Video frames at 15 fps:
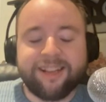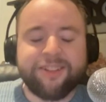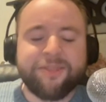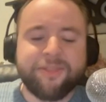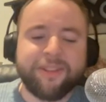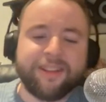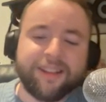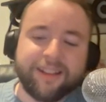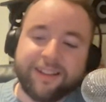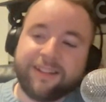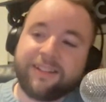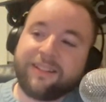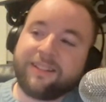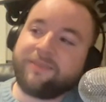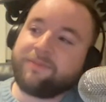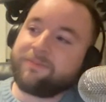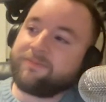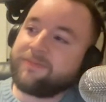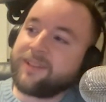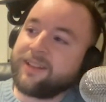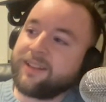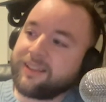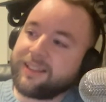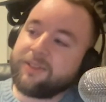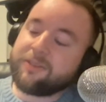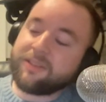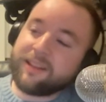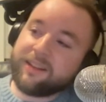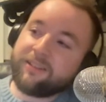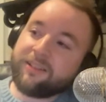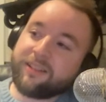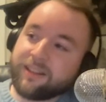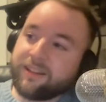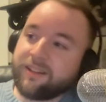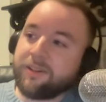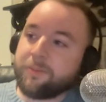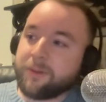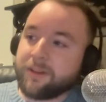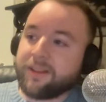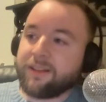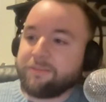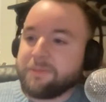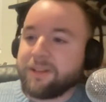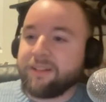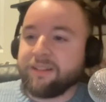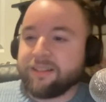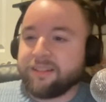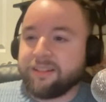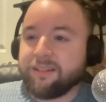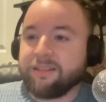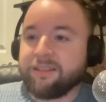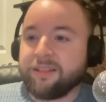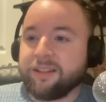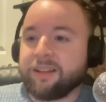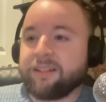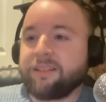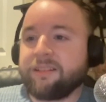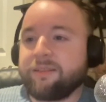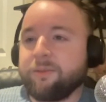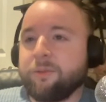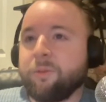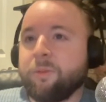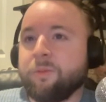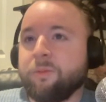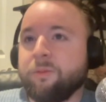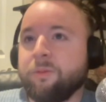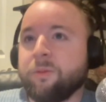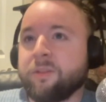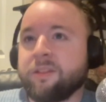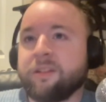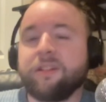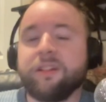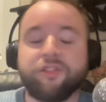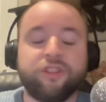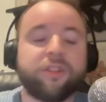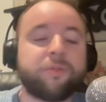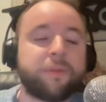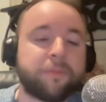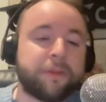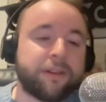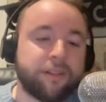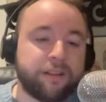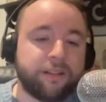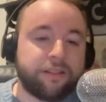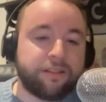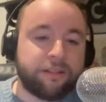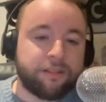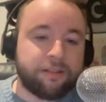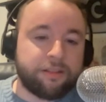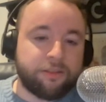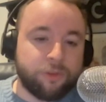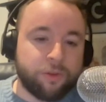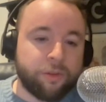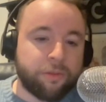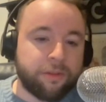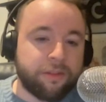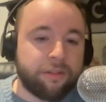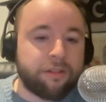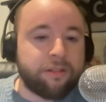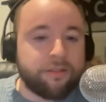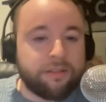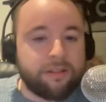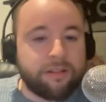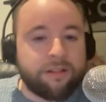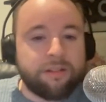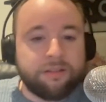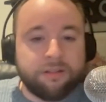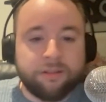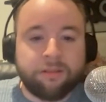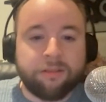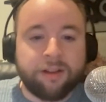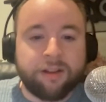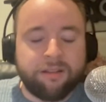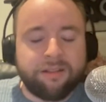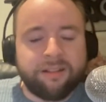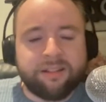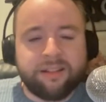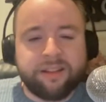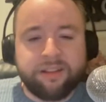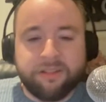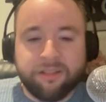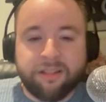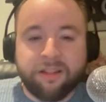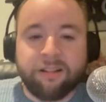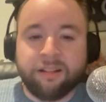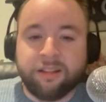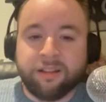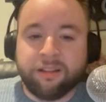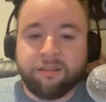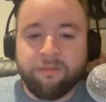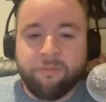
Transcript: Do you feel like that was later in the year, but like middle of the year, like was there an adjustment period to Northwest Arkansas, or how long did it take you to settle in?